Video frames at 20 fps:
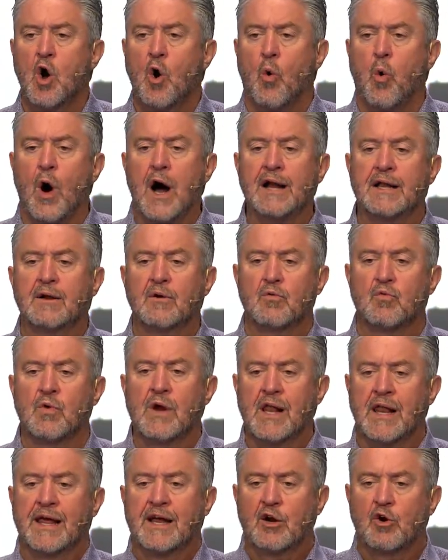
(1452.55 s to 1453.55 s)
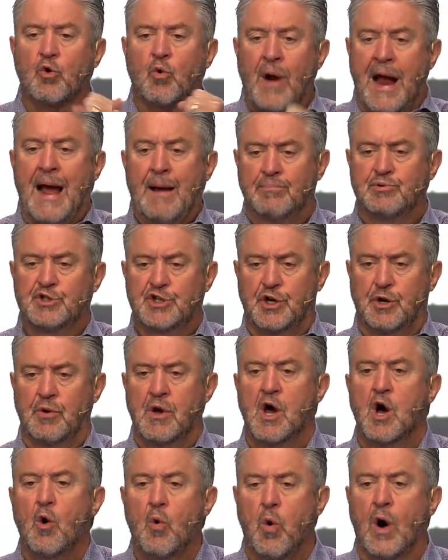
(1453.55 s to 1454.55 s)
What really grabs you?
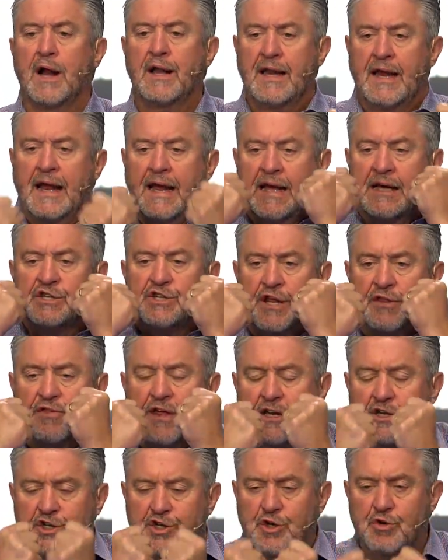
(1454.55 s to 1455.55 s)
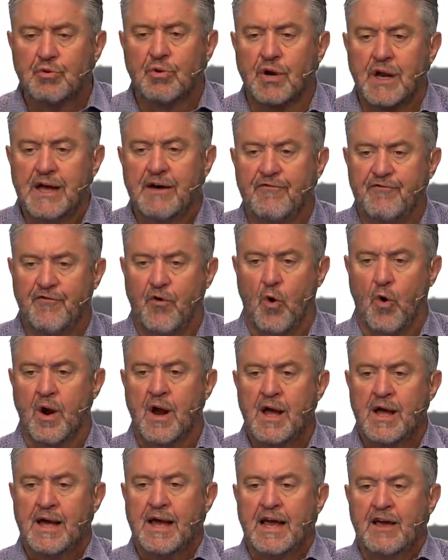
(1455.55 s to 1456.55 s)
What is it that you live for?
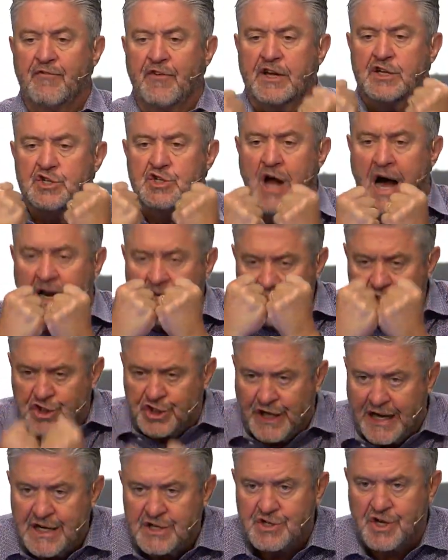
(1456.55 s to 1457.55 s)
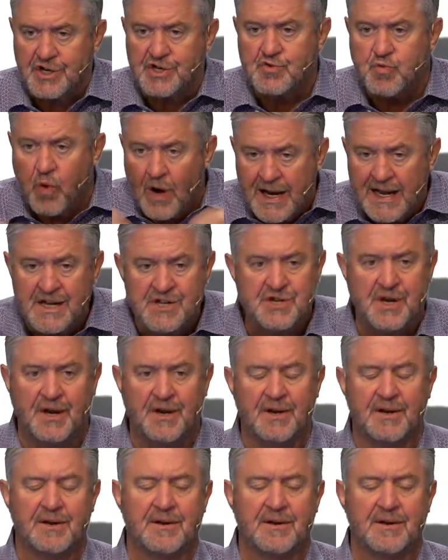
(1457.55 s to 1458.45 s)
If it's not Jesus, what is it?